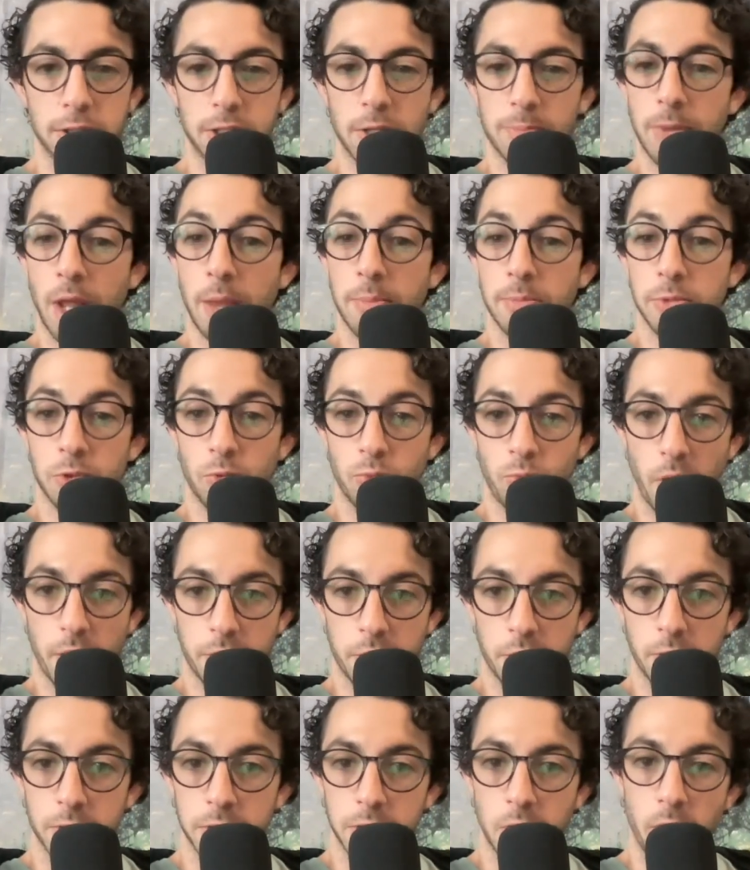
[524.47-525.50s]
Sometimes the
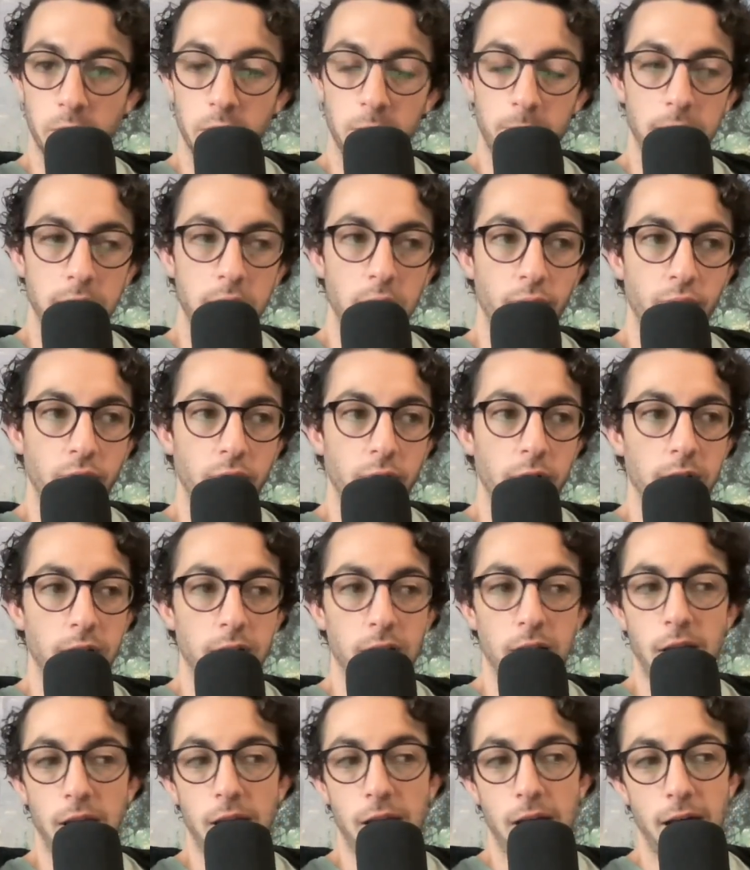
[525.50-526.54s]
weather is going to be different
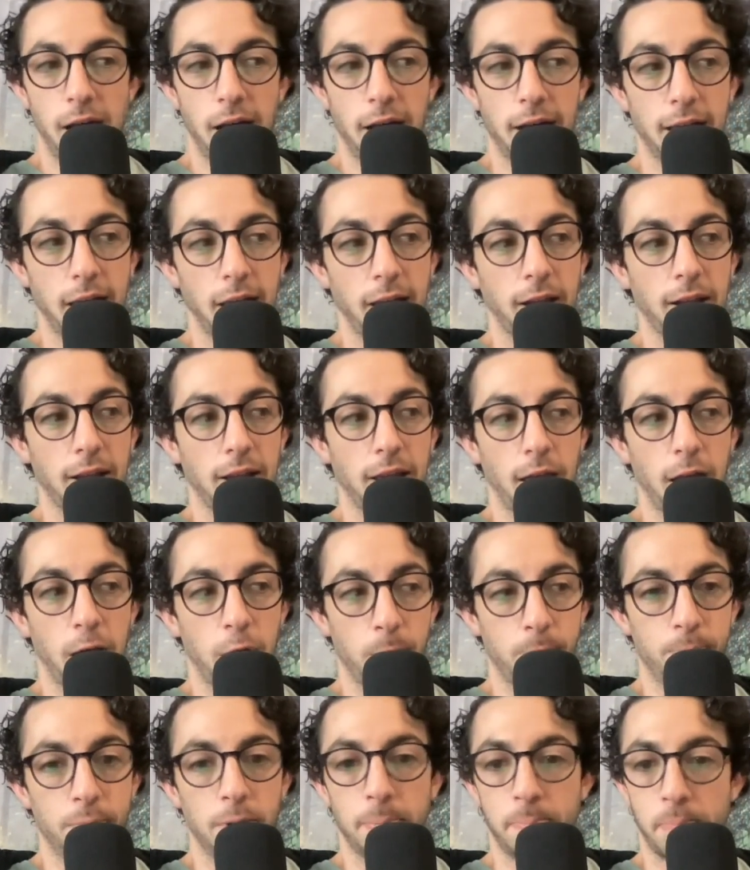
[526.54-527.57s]
again,
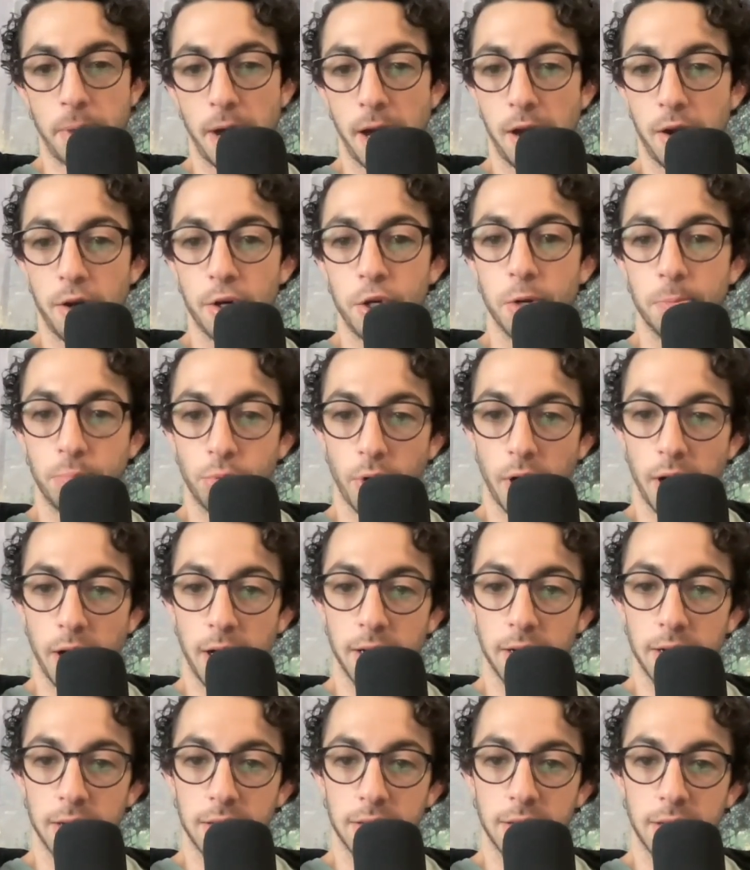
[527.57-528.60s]
help prepare your
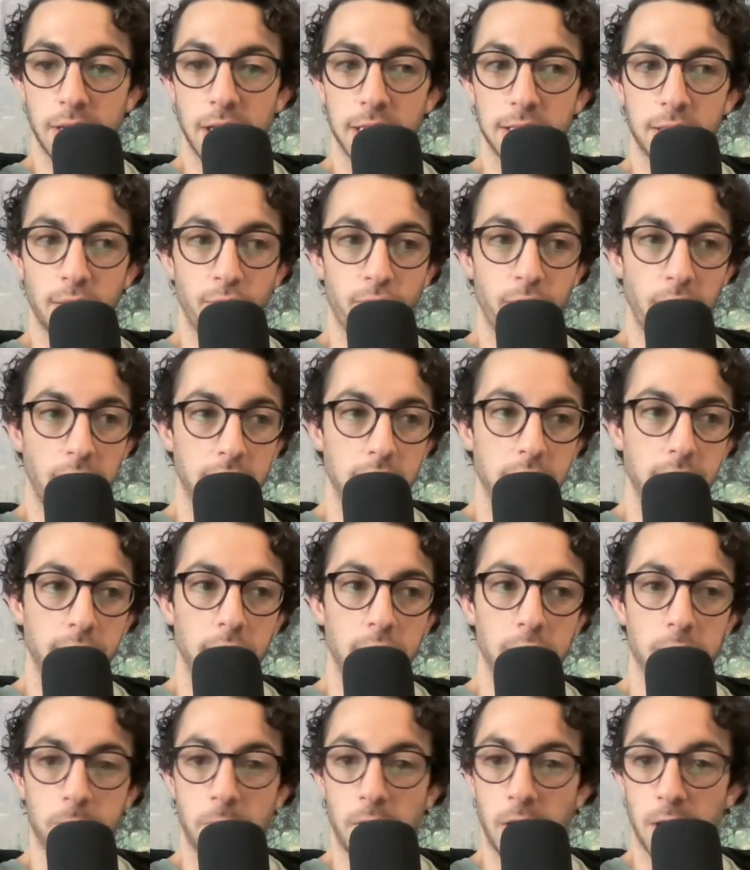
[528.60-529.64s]
brain as effectively
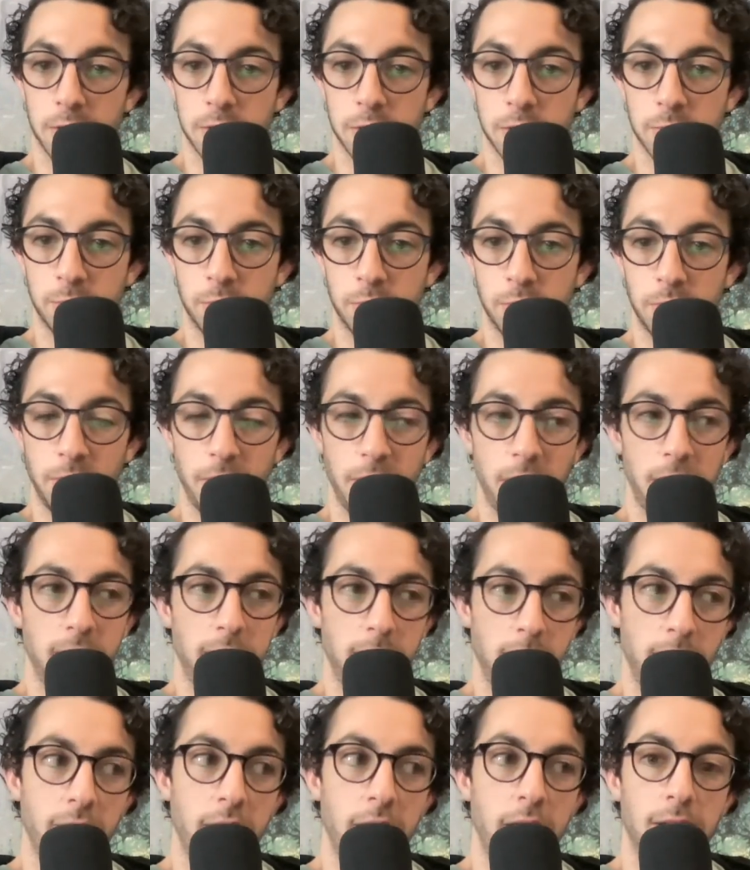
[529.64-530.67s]
as possible in
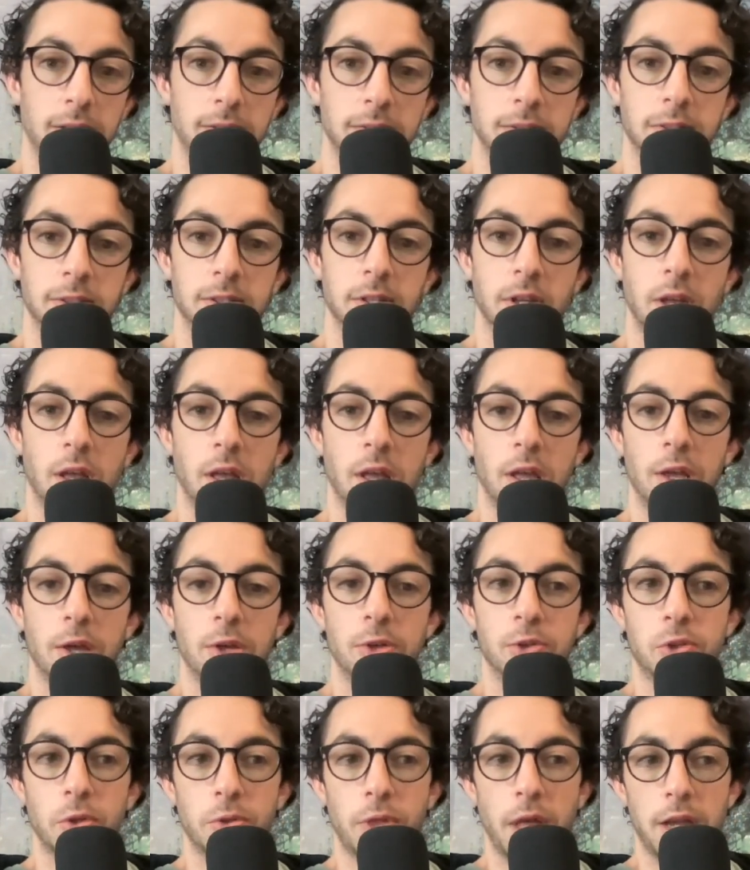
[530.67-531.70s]
advance
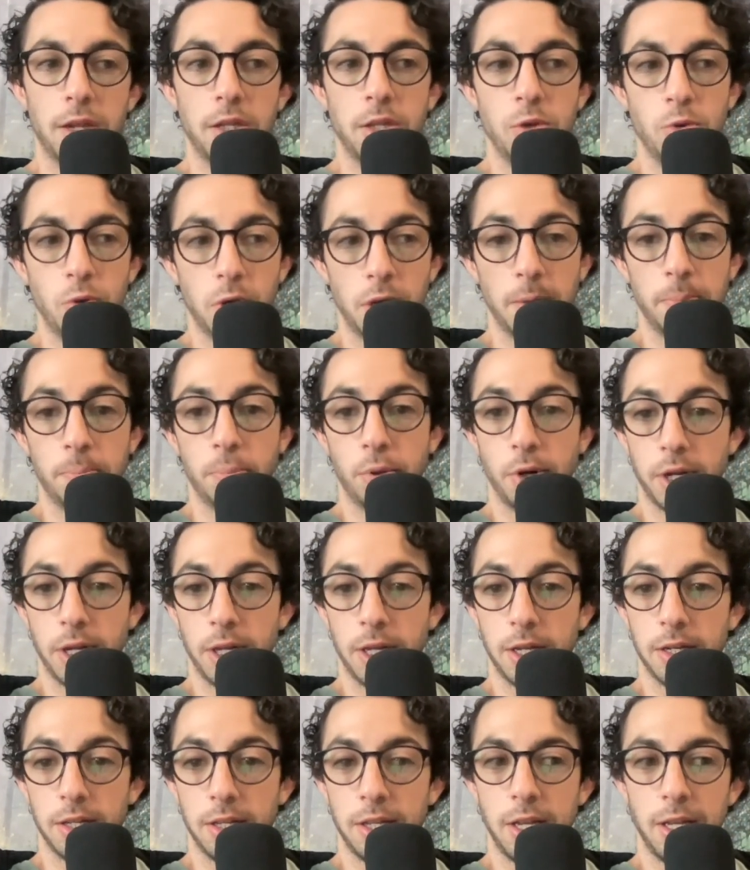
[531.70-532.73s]
so that you can put
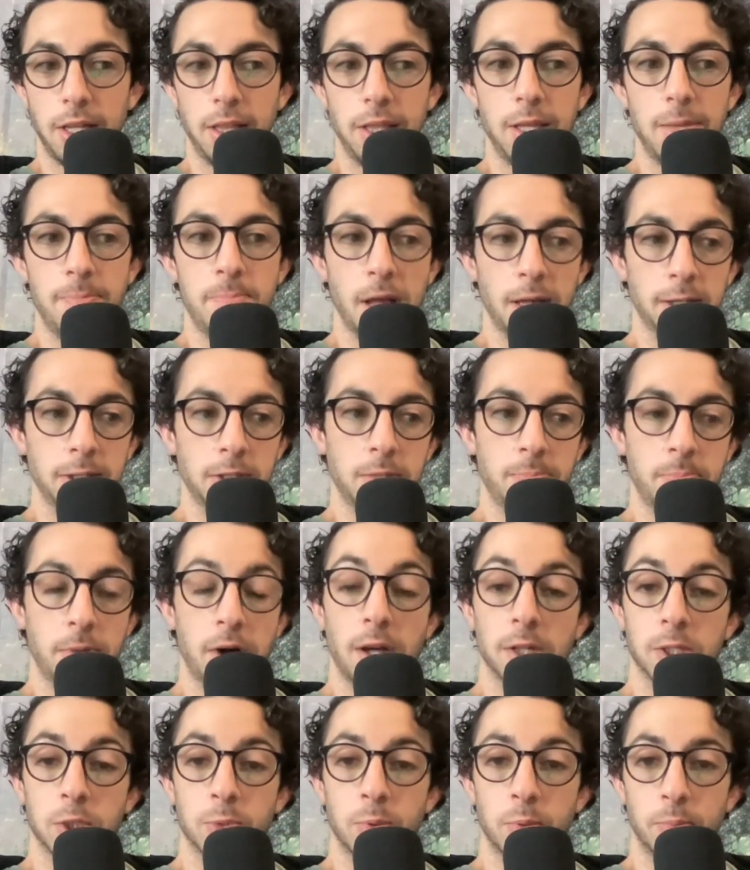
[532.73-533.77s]
it in the best
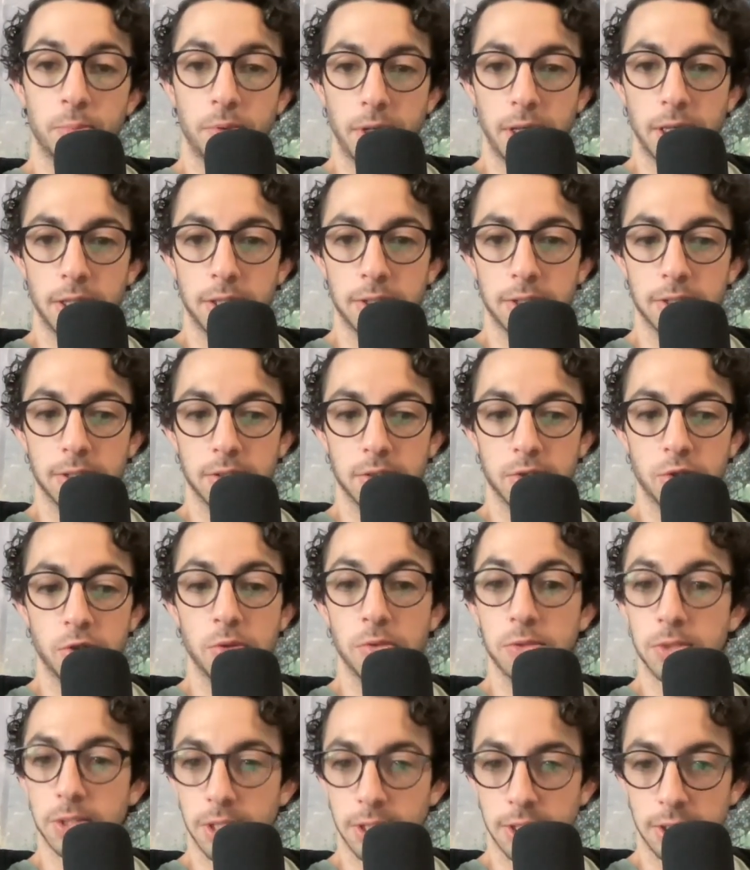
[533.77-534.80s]
possible place to
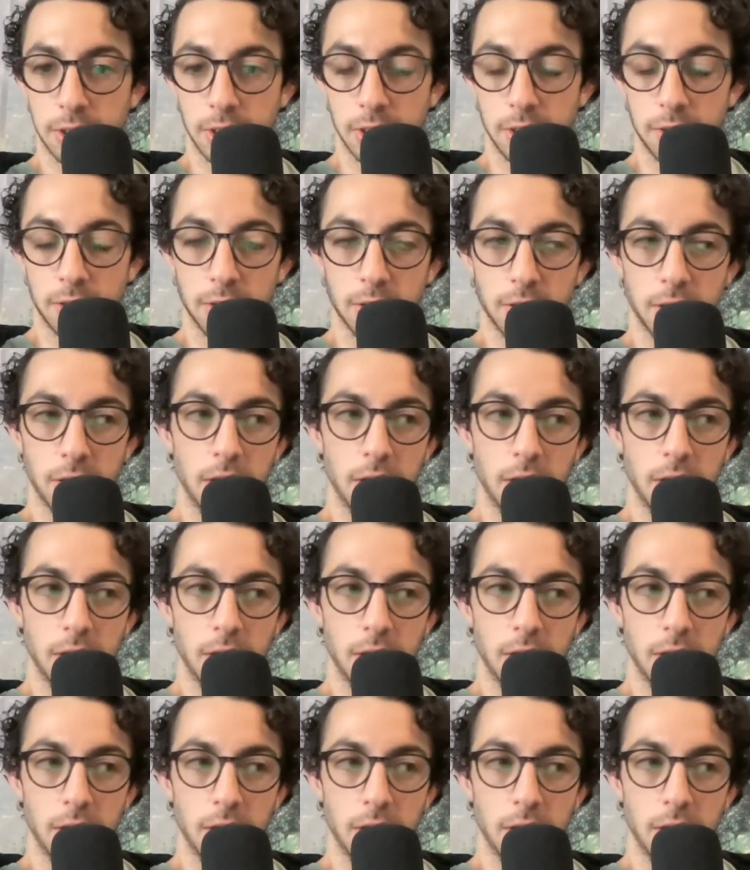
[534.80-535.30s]
succeed.